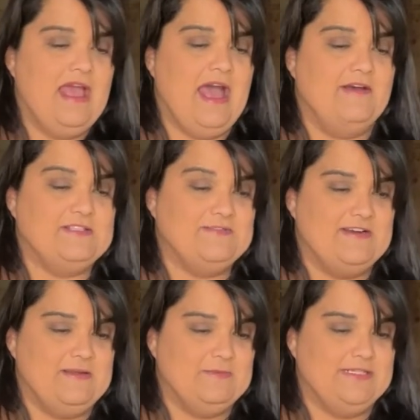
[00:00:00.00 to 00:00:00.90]
I was
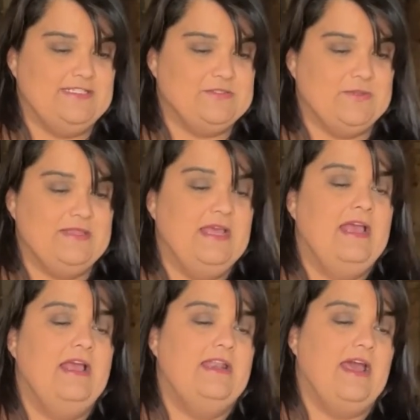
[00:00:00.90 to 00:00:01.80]
very pleased with.
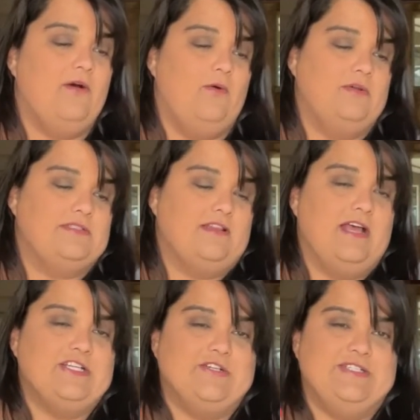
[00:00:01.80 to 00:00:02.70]
Now,
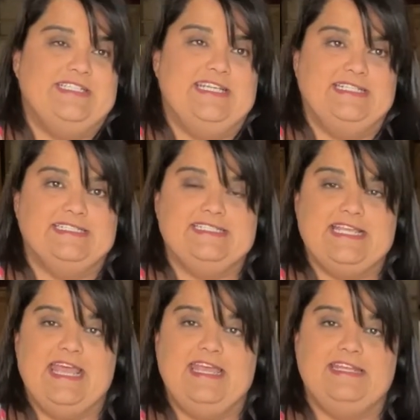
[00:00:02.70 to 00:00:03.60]
cilantro didn't
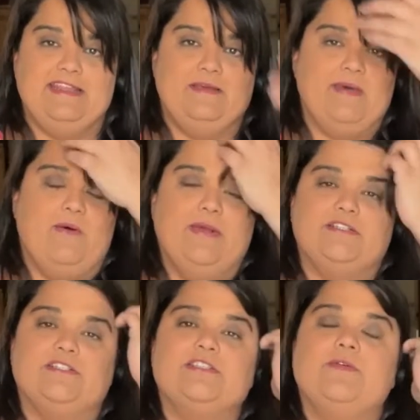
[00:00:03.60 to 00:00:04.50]
say anything about
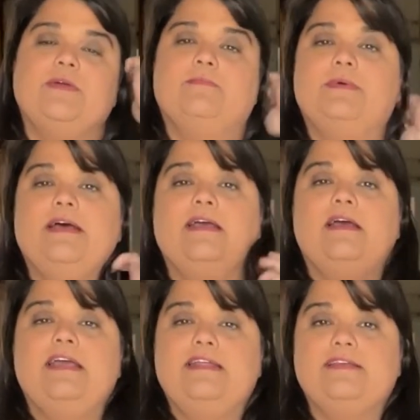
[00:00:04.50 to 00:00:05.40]
winter sowing, but
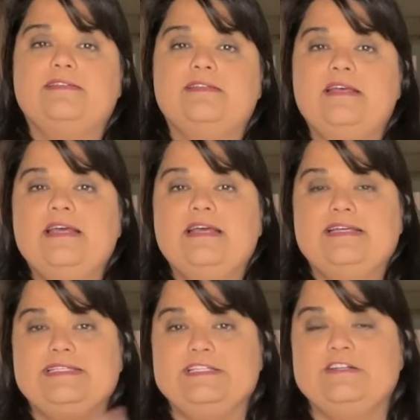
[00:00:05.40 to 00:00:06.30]
it is
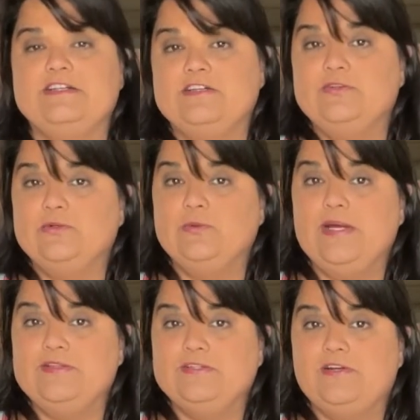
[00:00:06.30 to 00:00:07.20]
considered a cool
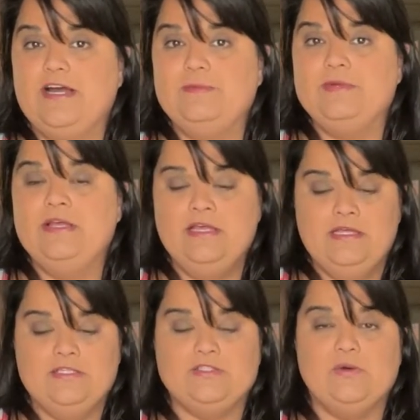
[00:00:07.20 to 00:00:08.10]
weather crop.
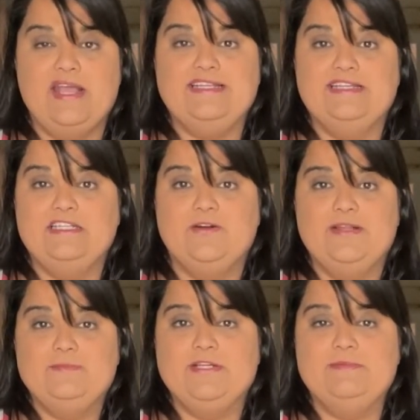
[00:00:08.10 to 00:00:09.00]
So I did go ahead
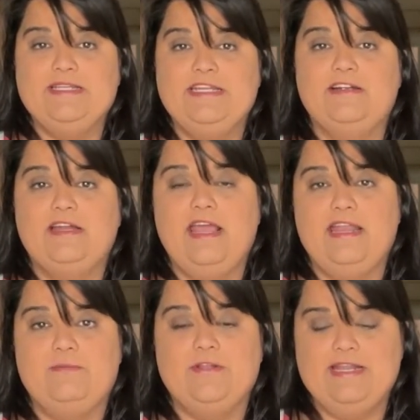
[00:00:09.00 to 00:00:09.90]
and put them in here and
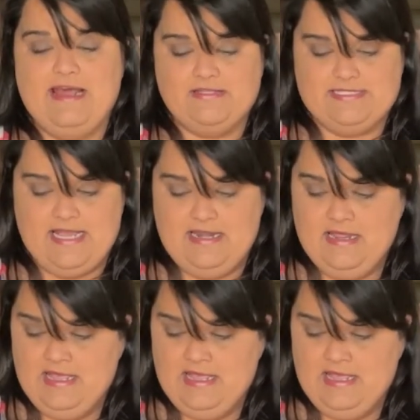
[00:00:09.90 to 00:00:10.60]
I put it outside.